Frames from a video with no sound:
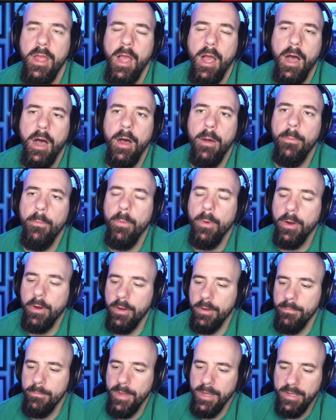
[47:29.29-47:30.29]
Um, we're going
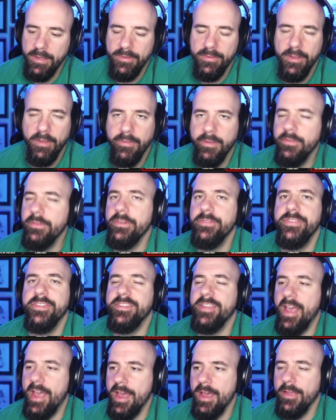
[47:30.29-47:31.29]
to make it tough. Even if it's
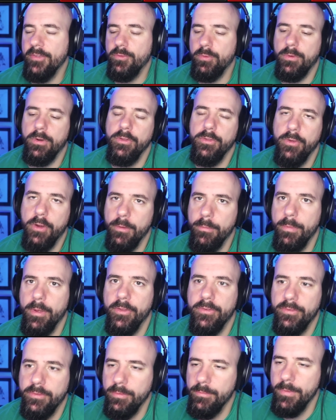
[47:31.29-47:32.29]
ass, we're going to do our
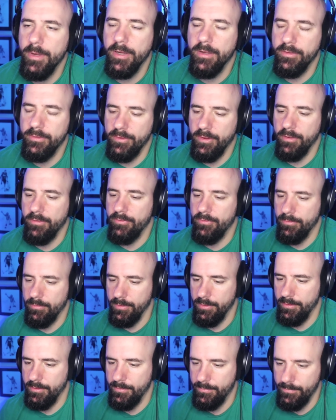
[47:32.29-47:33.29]
best to make it tough, really.